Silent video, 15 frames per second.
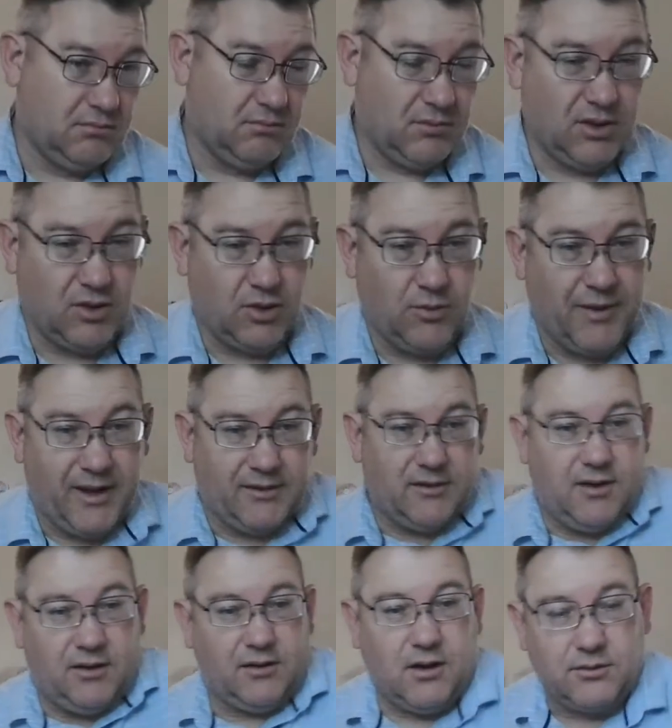You need to go back to
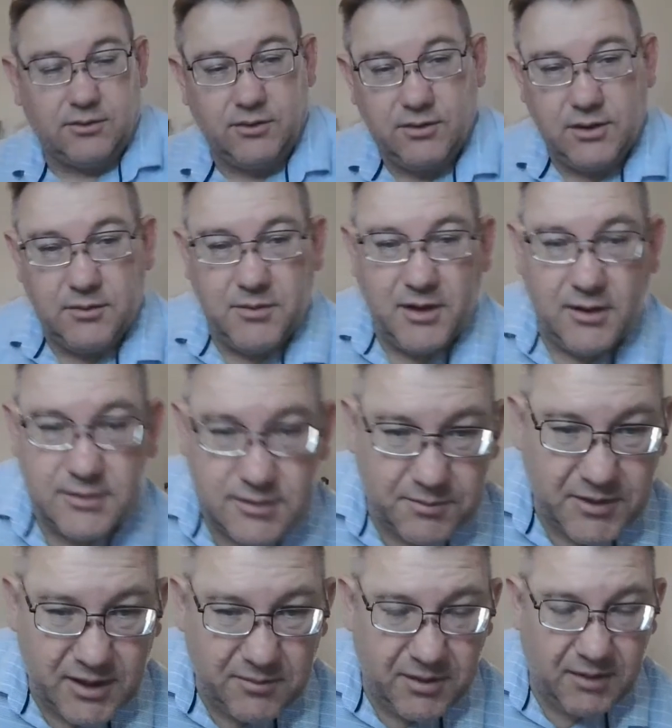that doctor, you need to be on some
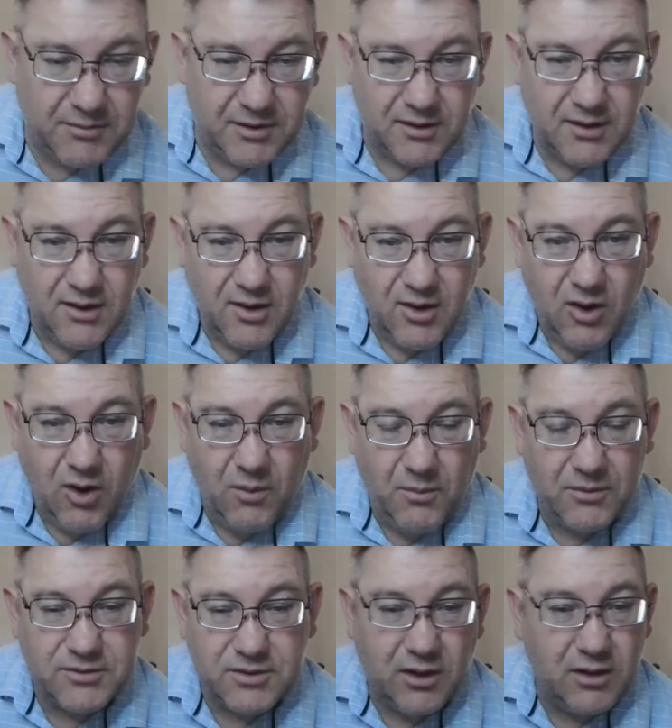kind of payment.
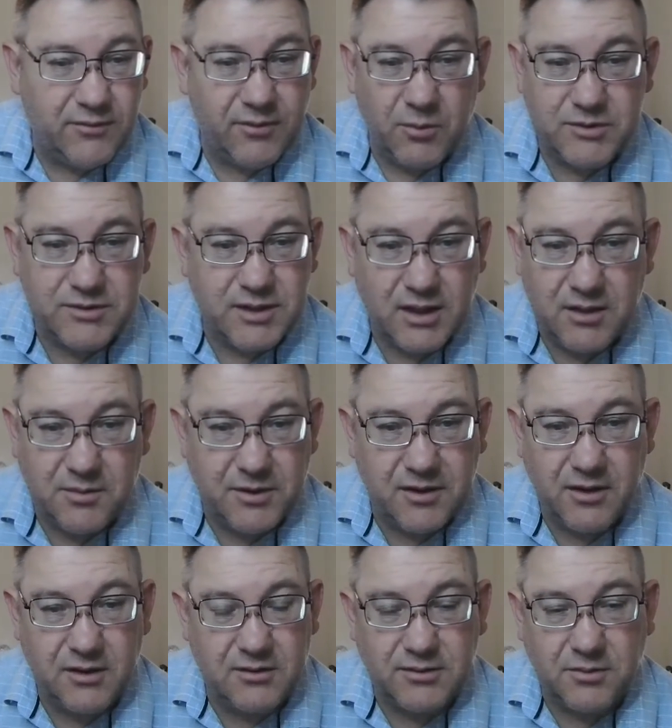Almost all of them will set up
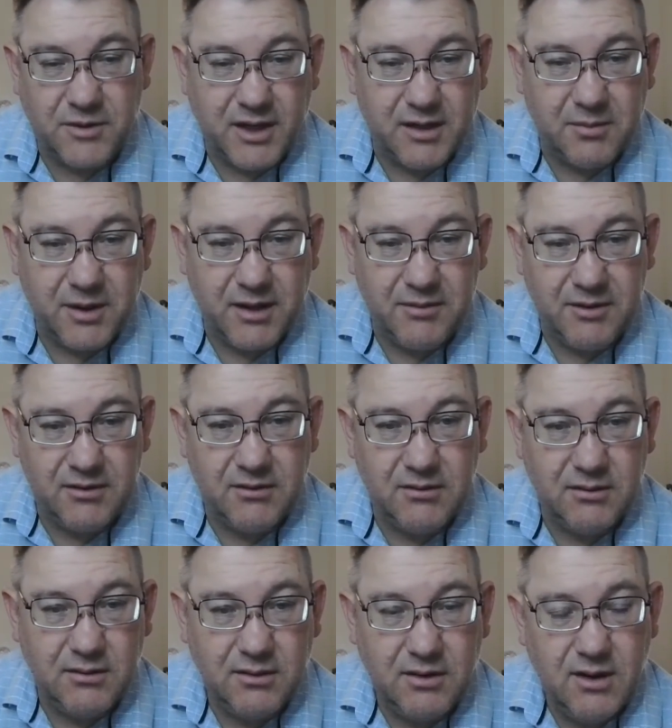some kind of payment.
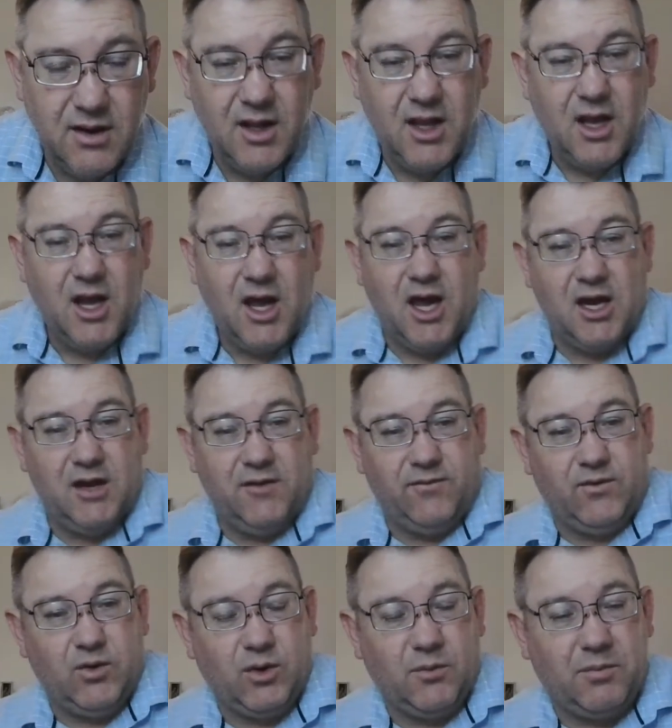And
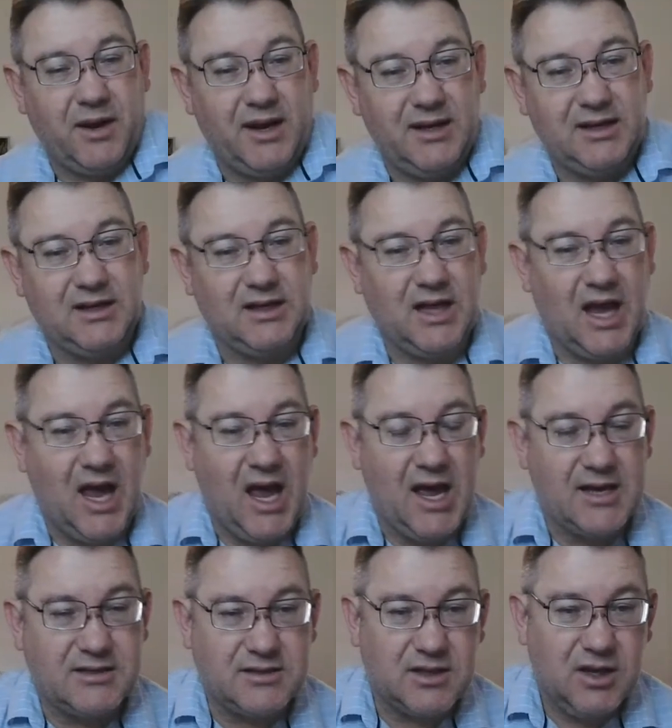if you are paying in
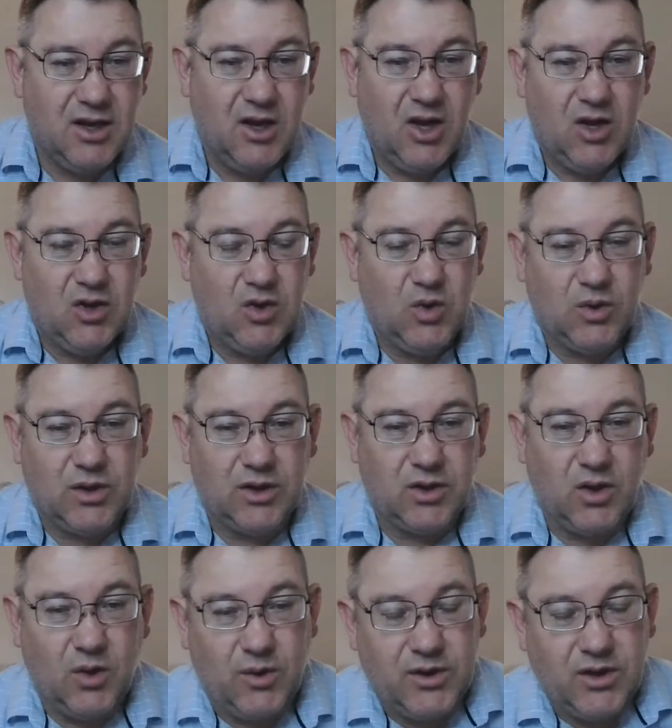cash, you can
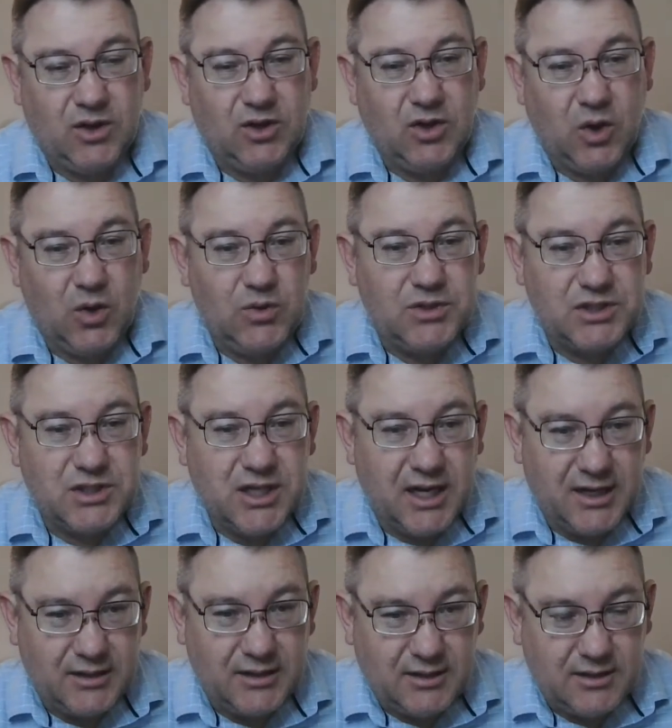go and
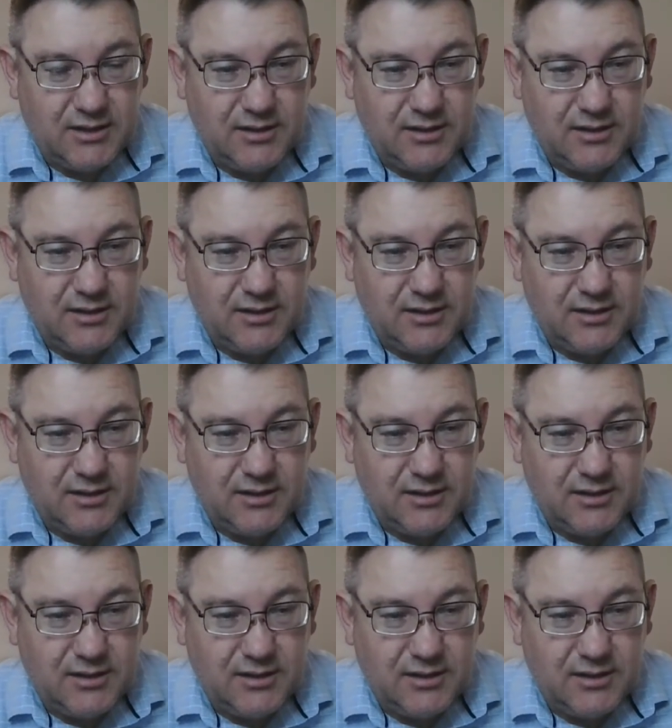negotiate